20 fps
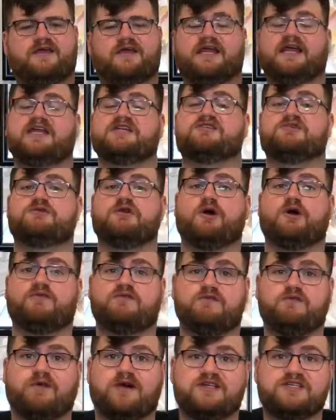And as you know,
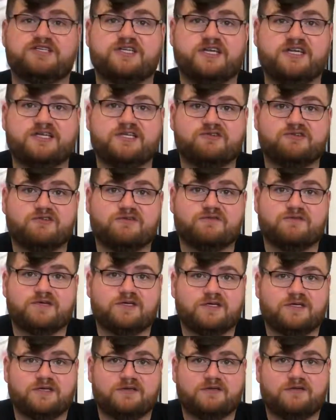if you've watched any sort of
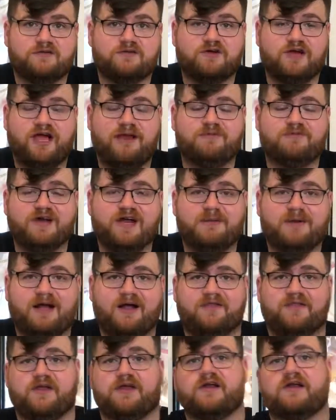a crime drama
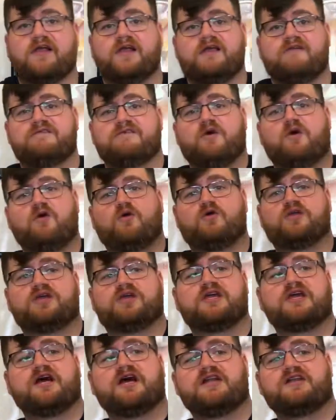out there, if you hold a
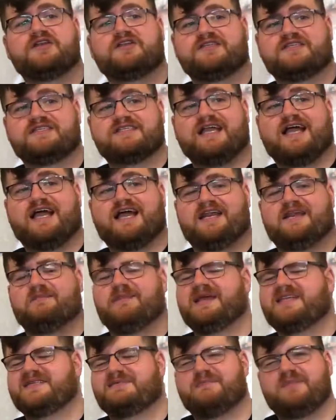gun to the side, it
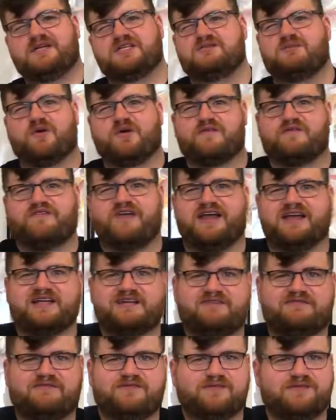makes it much more
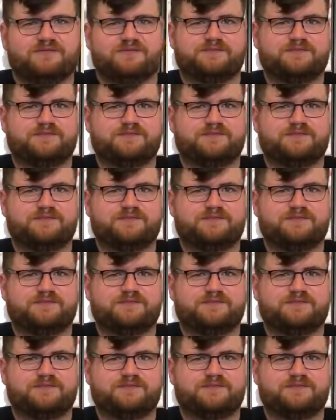effective.